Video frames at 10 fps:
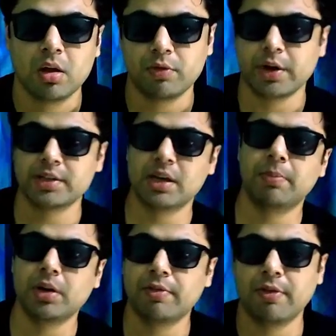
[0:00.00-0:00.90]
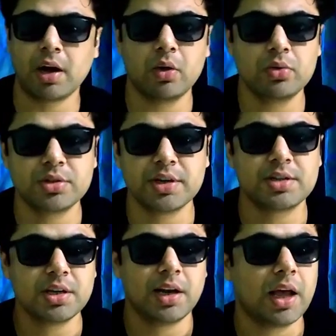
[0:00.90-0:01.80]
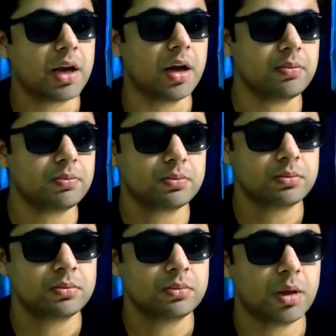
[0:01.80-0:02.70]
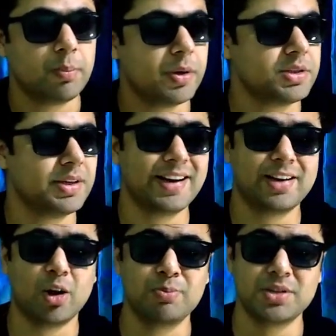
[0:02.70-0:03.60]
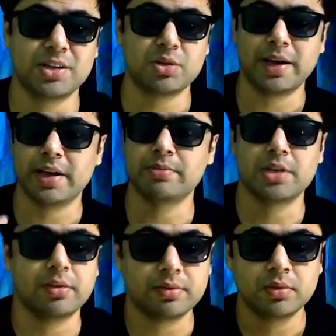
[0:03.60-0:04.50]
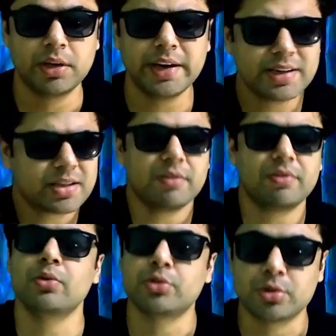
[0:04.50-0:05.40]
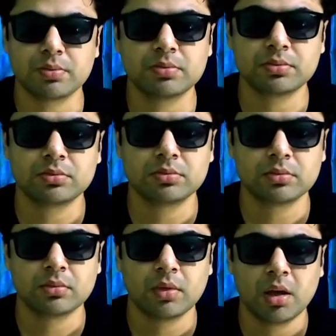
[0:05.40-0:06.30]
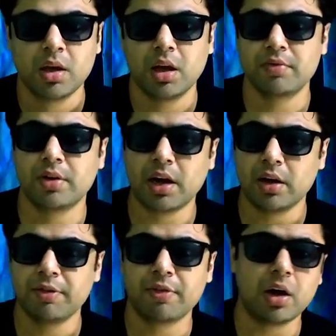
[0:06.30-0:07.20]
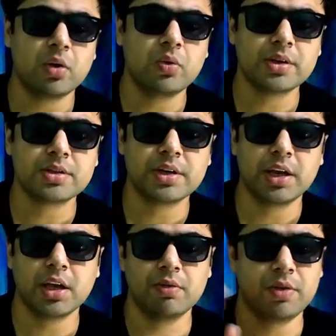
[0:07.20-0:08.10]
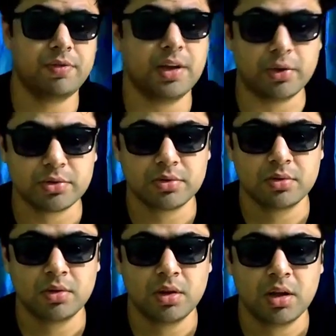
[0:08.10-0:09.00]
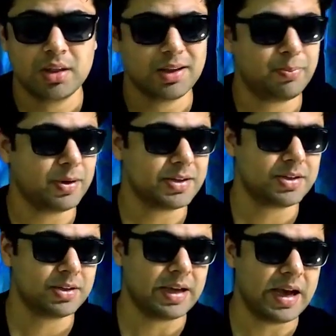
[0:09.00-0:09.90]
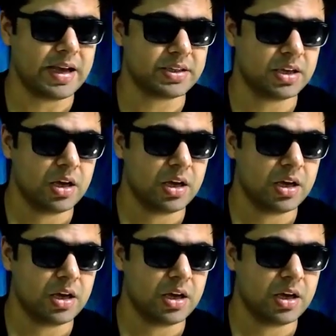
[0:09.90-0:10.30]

For example, if Rahu sits in Lagna, the person gets obsessed by himself. He gets confused. If Rahu is sitting in 5th house, the person has